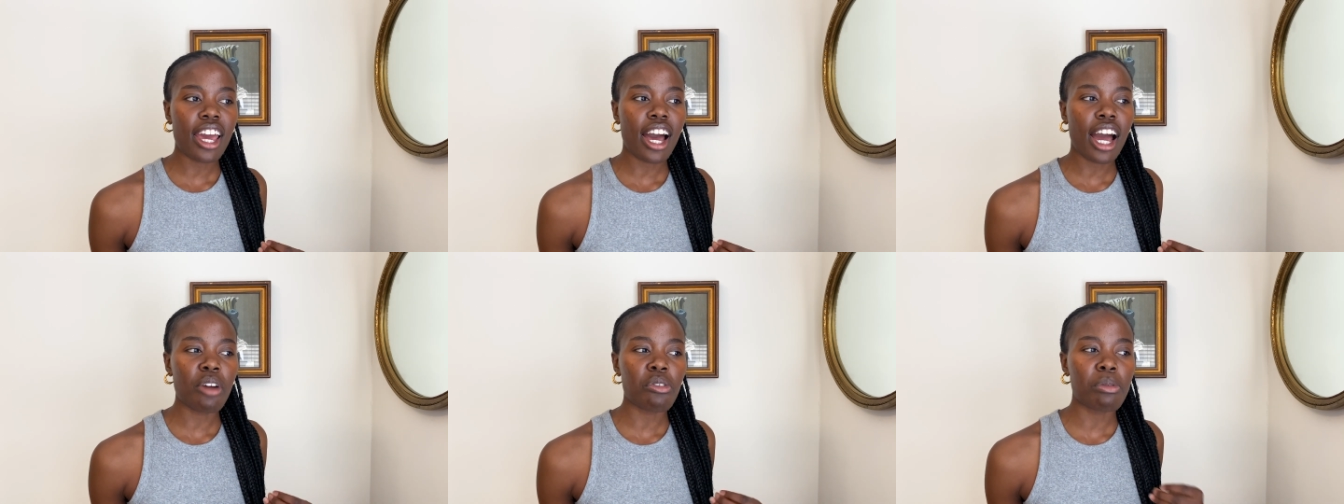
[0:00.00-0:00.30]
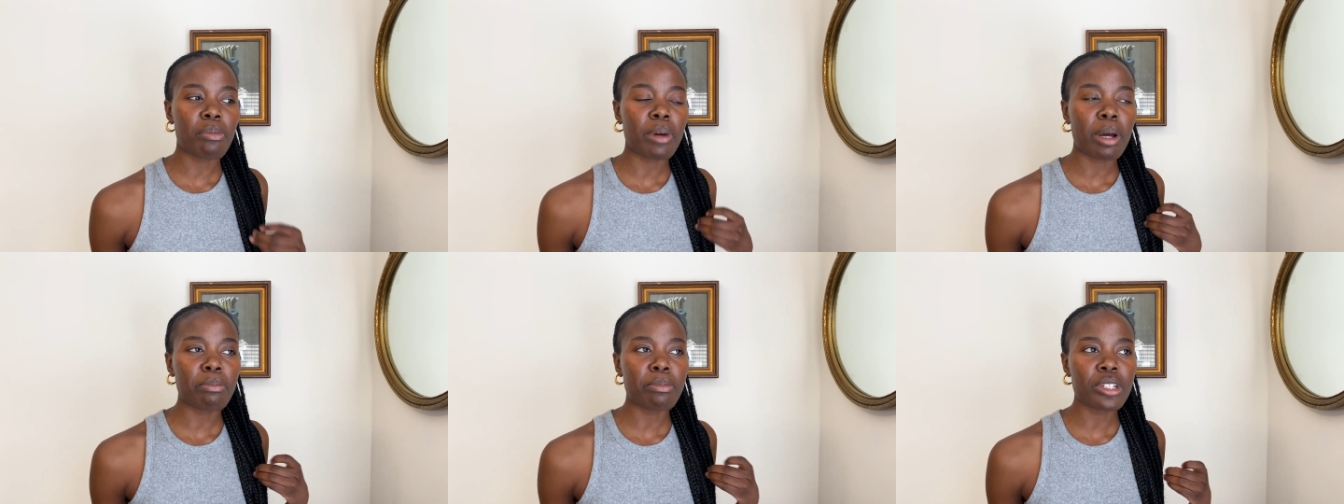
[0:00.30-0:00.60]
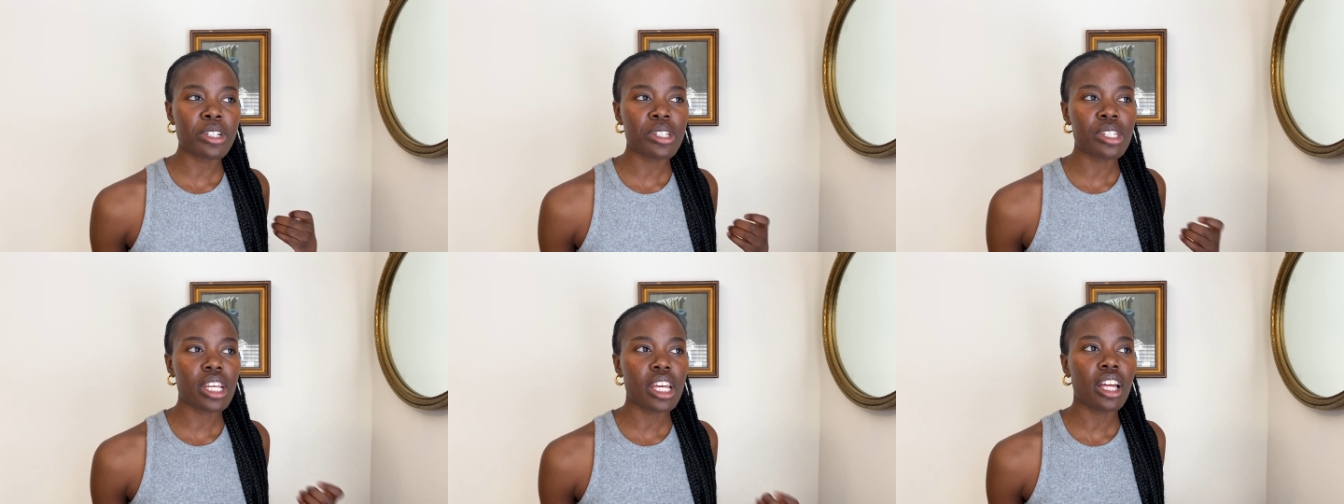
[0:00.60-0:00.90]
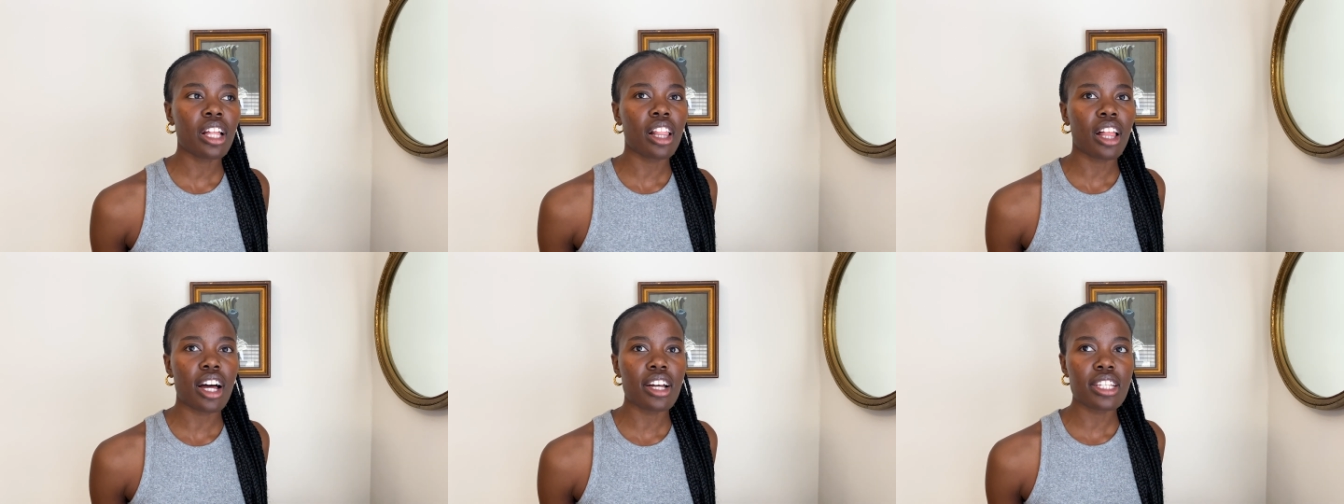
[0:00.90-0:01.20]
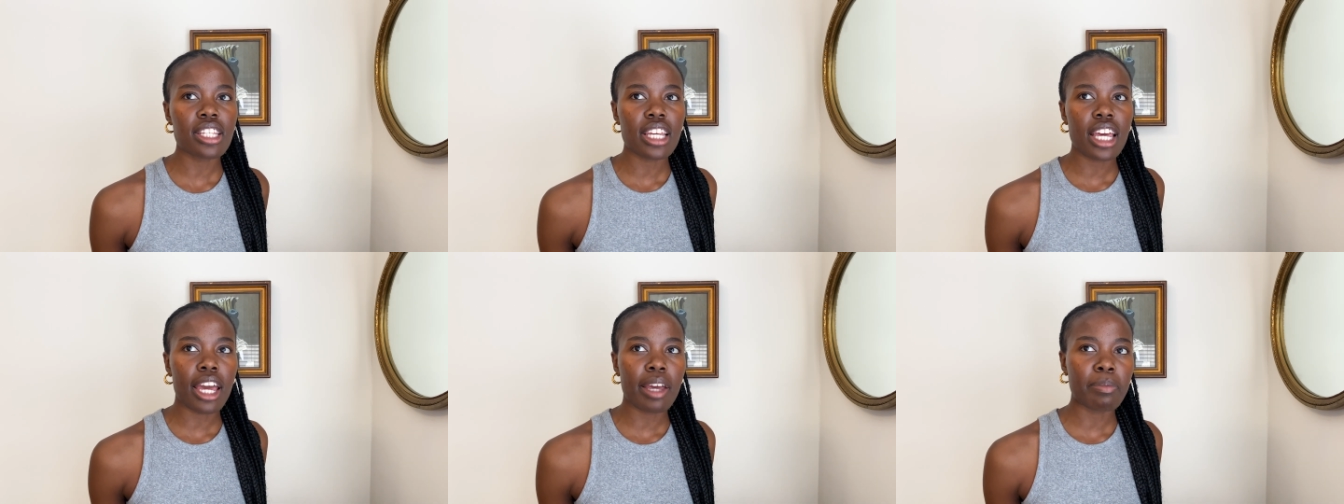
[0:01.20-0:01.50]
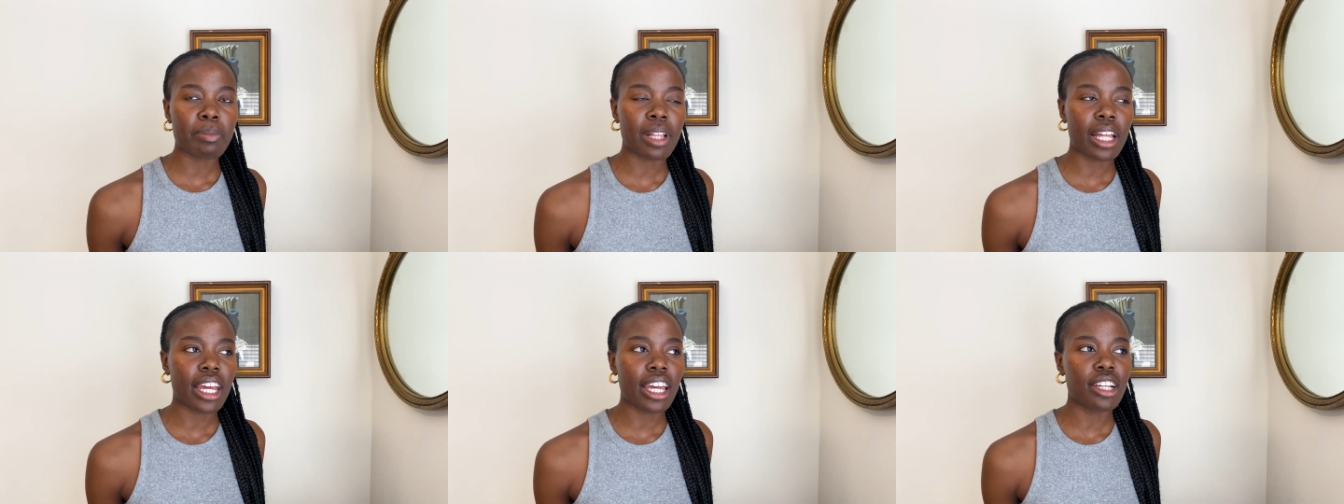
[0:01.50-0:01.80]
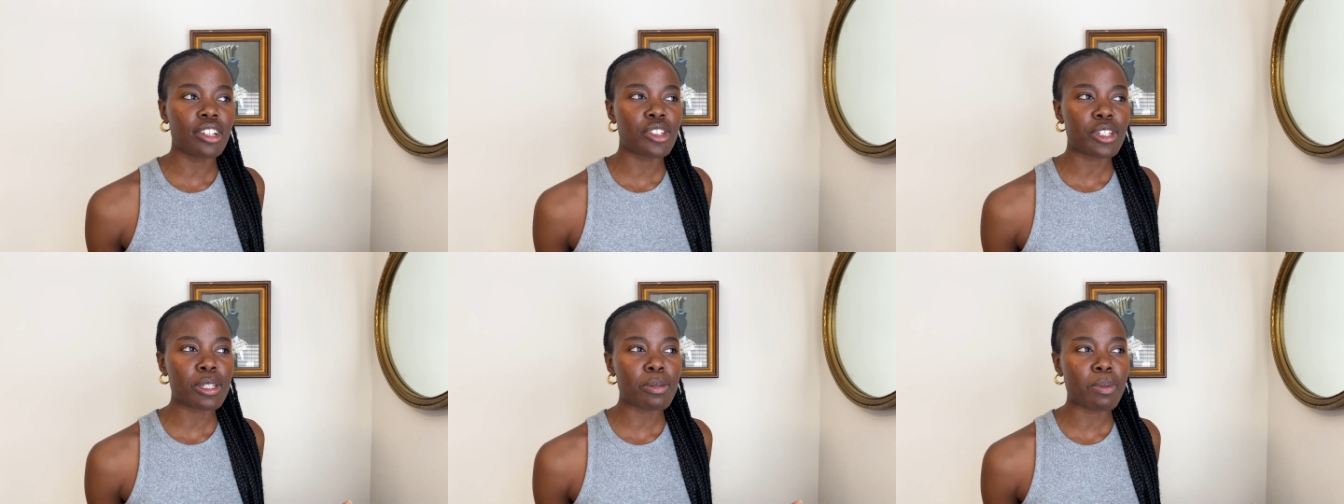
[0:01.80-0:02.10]
I remember seeing Glossier Play
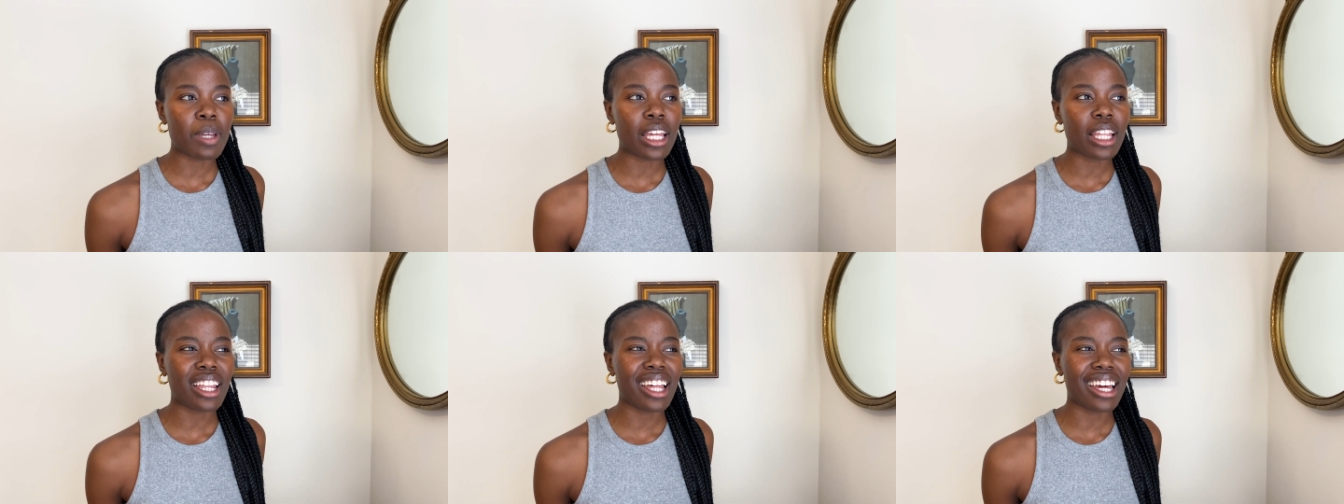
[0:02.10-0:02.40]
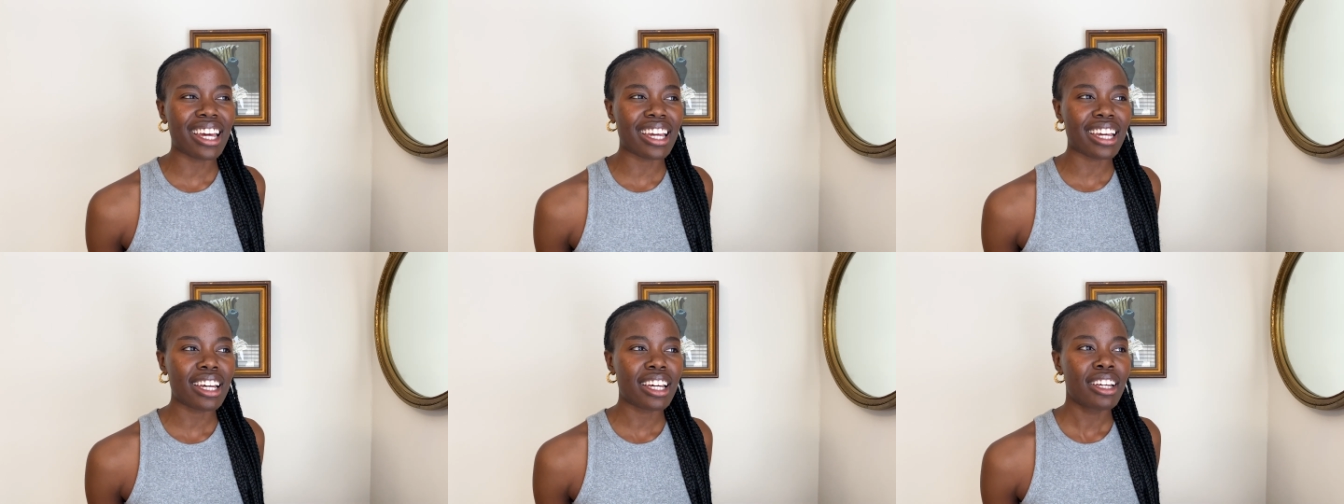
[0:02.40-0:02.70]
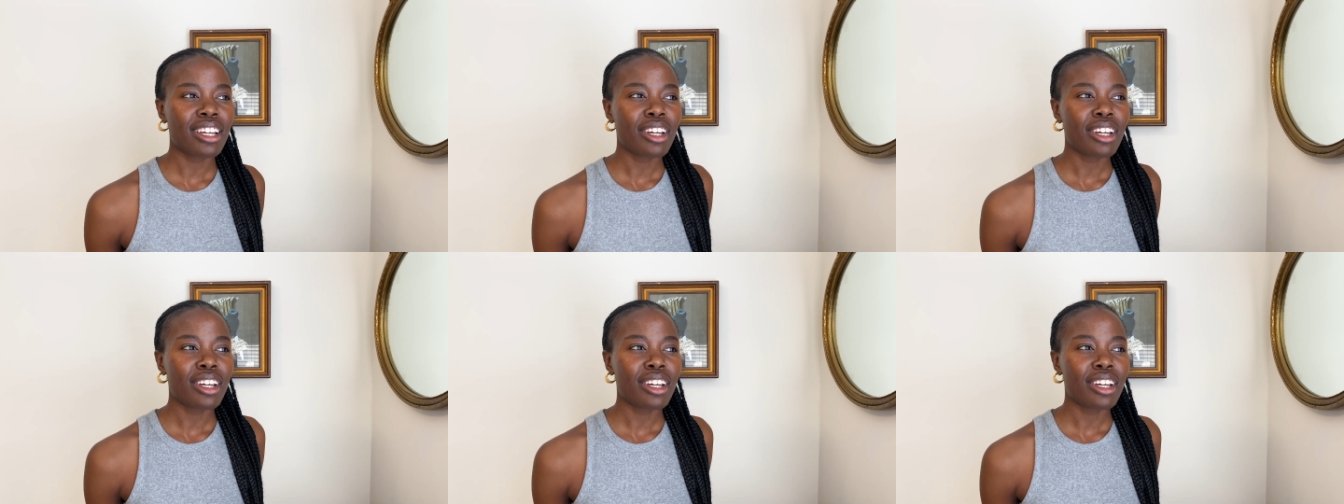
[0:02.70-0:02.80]
and just being like,